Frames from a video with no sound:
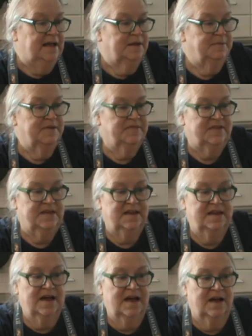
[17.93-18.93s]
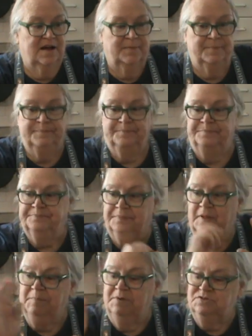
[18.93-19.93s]
let me see, let
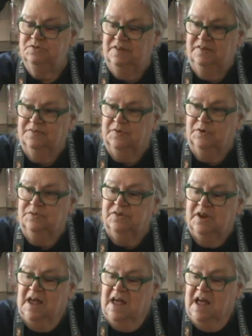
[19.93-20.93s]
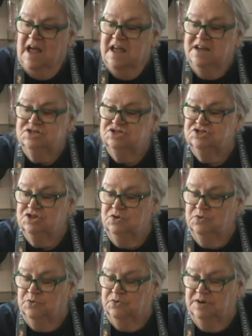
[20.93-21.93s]
me do these first. In
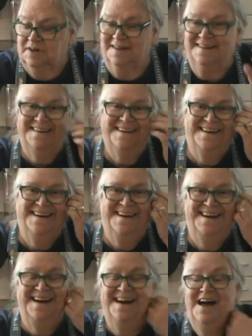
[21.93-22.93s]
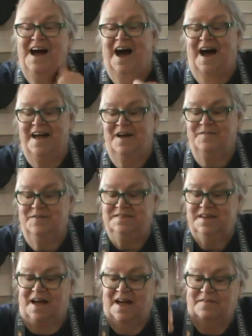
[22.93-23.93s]
June, I have
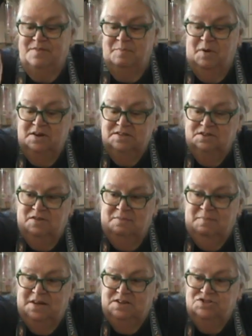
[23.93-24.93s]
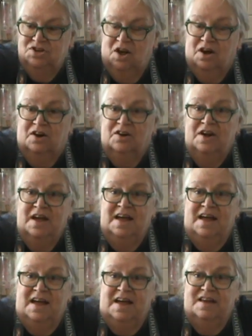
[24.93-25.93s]
it marked here on my jar,
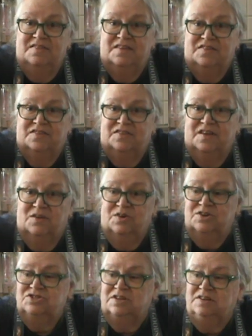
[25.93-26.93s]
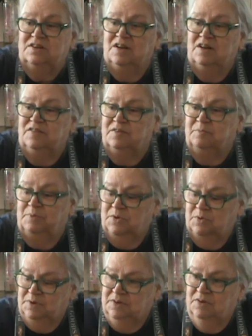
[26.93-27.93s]
in this orange and in the
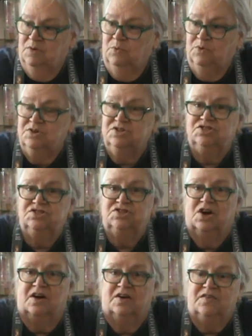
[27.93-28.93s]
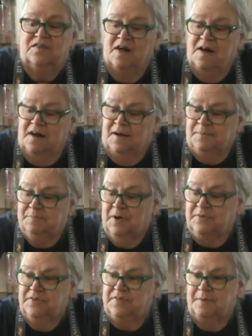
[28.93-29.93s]
blue and orange jars.
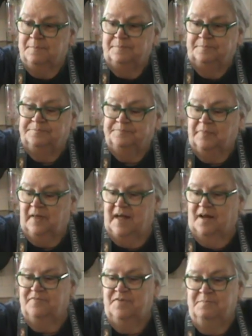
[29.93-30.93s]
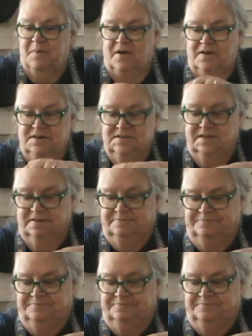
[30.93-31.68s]
Both of them, I have them marked